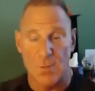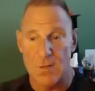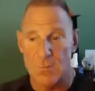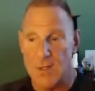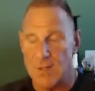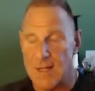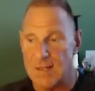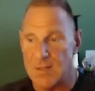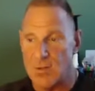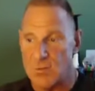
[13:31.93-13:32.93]
we
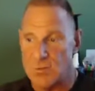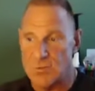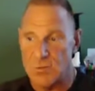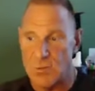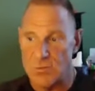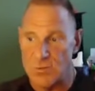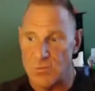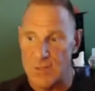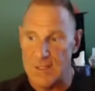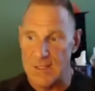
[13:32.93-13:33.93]
elected those those
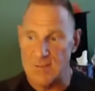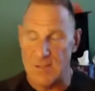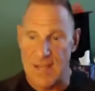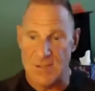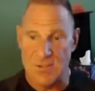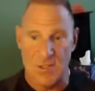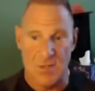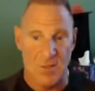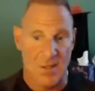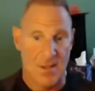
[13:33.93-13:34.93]
three kids last
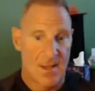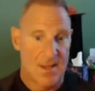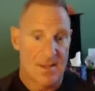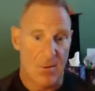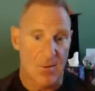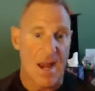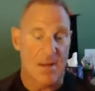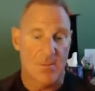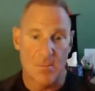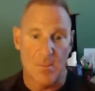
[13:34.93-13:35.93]
year, and they were
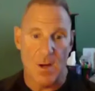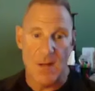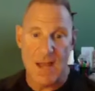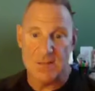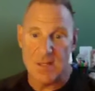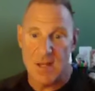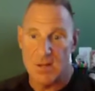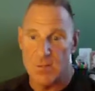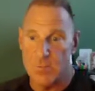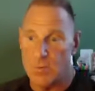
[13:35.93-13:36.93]
adamant about Isaac
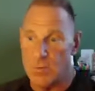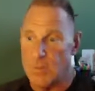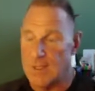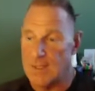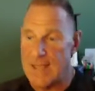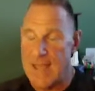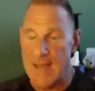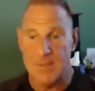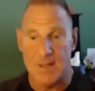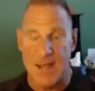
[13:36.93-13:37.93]
Hungerbuehler being the
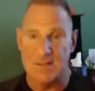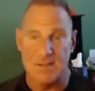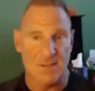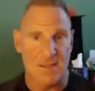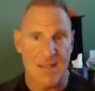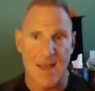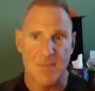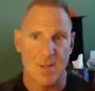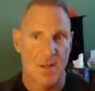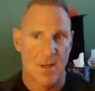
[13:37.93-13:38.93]
captain. Isaac's the
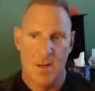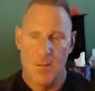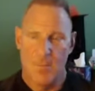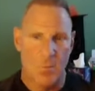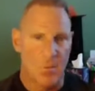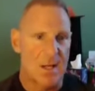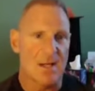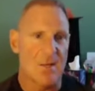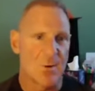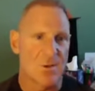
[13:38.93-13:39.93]
captain, but we got
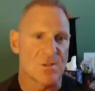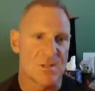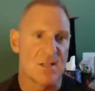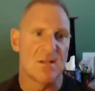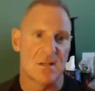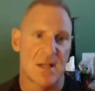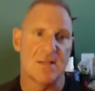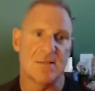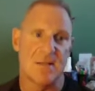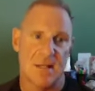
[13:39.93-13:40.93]
we're a senior
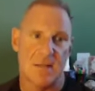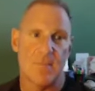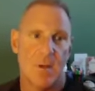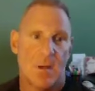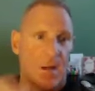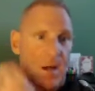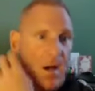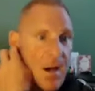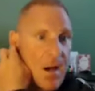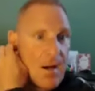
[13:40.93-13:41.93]
led team.
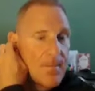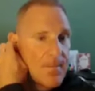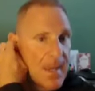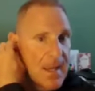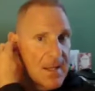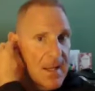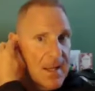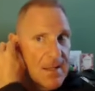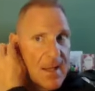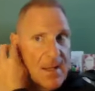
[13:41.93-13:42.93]
Uh,
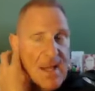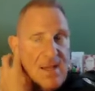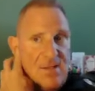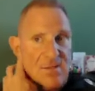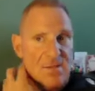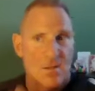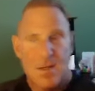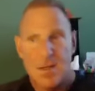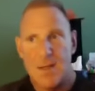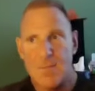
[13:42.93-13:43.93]
that's
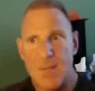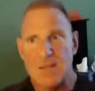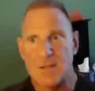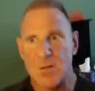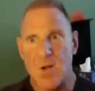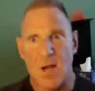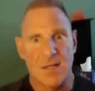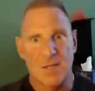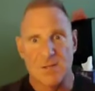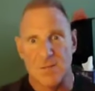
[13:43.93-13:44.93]
it makes it a lot
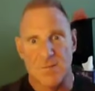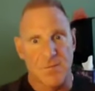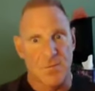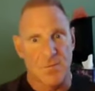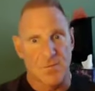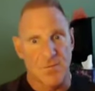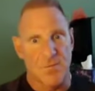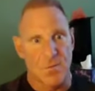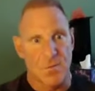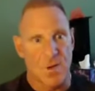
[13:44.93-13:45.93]
easier for
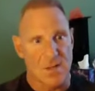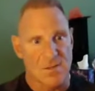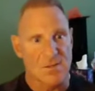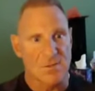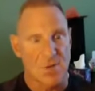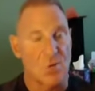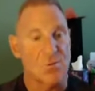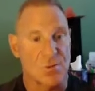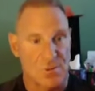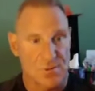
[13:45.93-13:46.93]
for us as
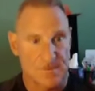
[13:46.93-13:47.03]
coaches.